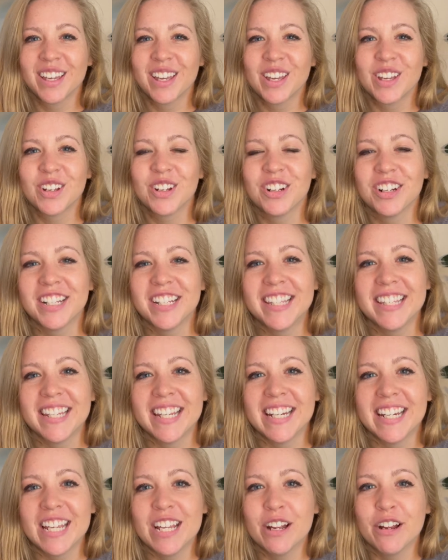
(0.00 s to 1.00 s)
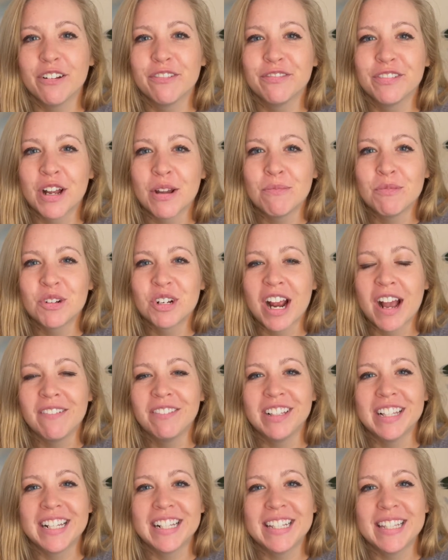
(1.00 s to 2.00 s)
Kristen here from
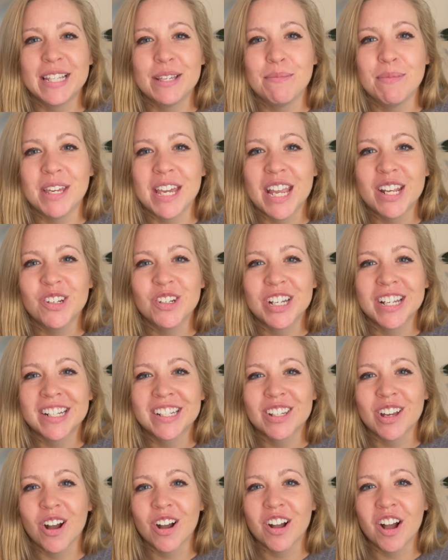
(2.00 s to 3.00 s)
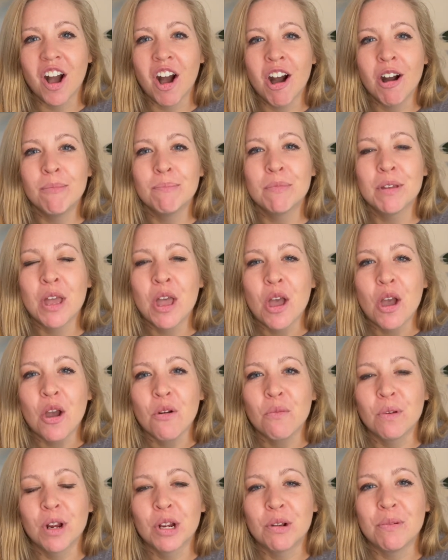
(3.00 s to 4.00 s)
travelingcpachick.com,
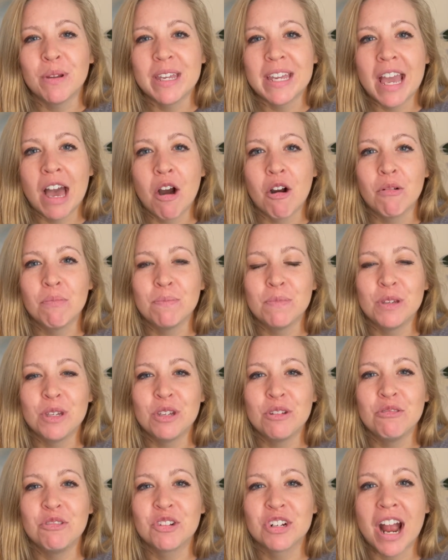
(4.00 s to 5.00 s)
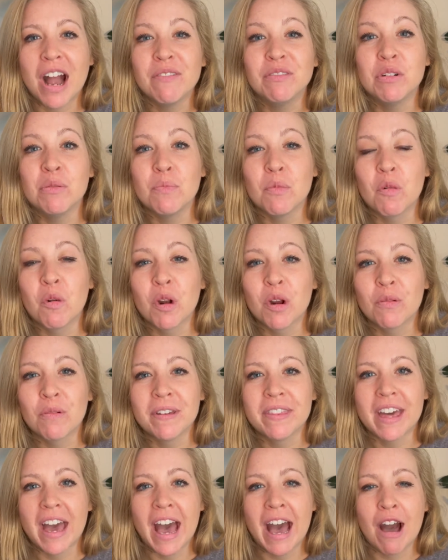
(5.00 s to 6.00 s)
where we help you travel more
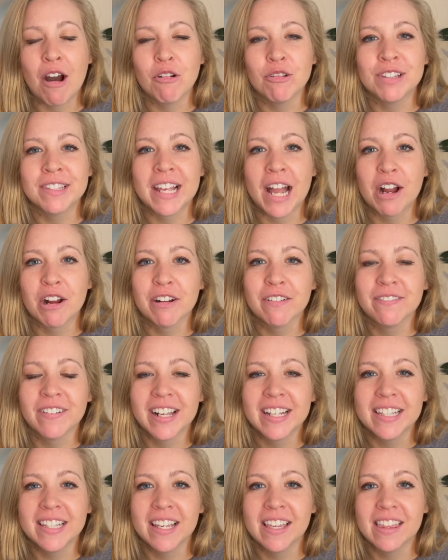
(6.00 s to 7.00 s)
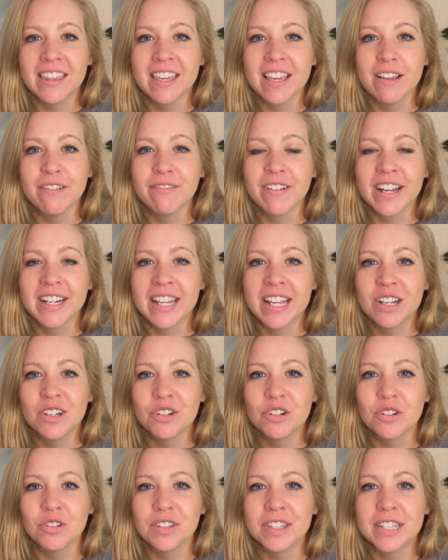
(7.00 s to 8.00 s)
without sacrificing the
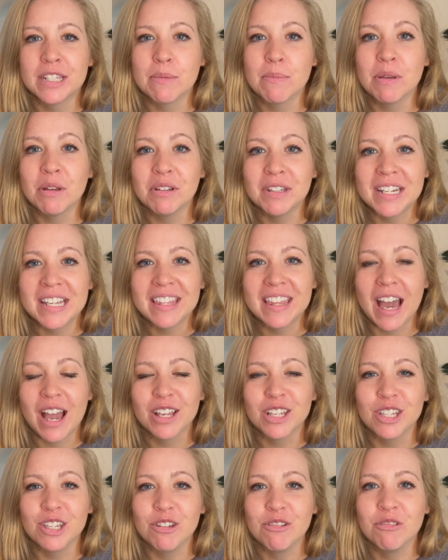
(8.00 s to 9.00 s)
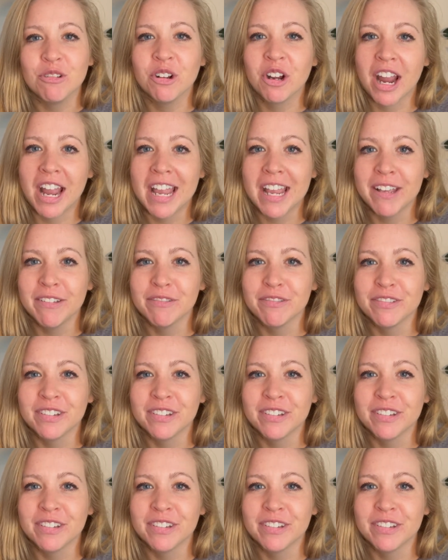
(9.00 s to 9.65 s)
financial stability that you crave.